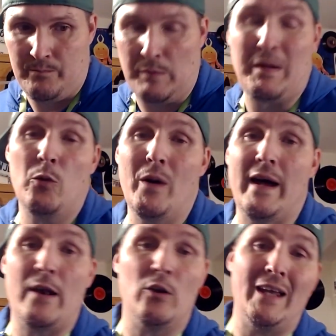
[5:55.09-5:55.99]
By the way,
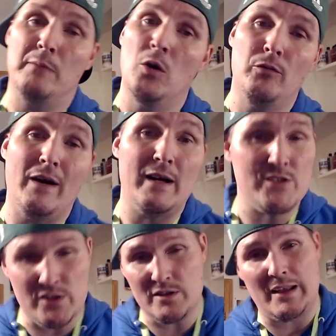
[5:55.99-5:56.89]
I don't like
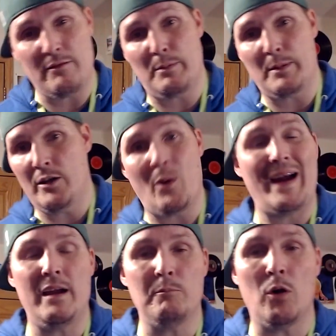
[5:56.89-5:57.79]
MoFi's. Just let everybody know I
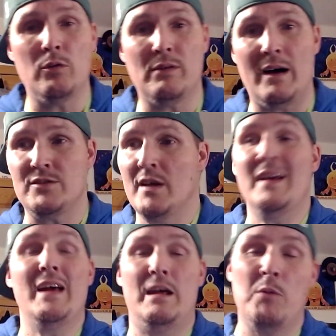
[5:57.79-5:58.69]
hate MoFi's,
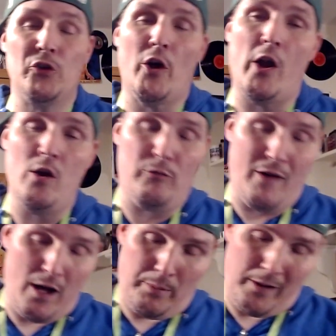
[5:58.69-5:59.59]
And most
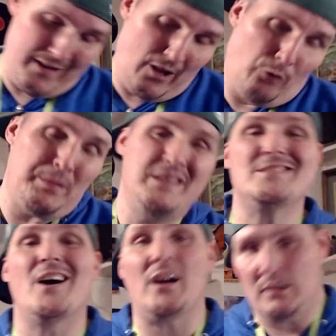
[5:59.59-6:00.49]
audiophile LPs
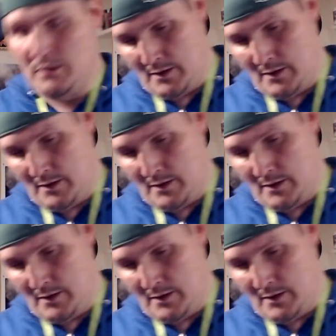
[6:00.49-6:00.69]
suck.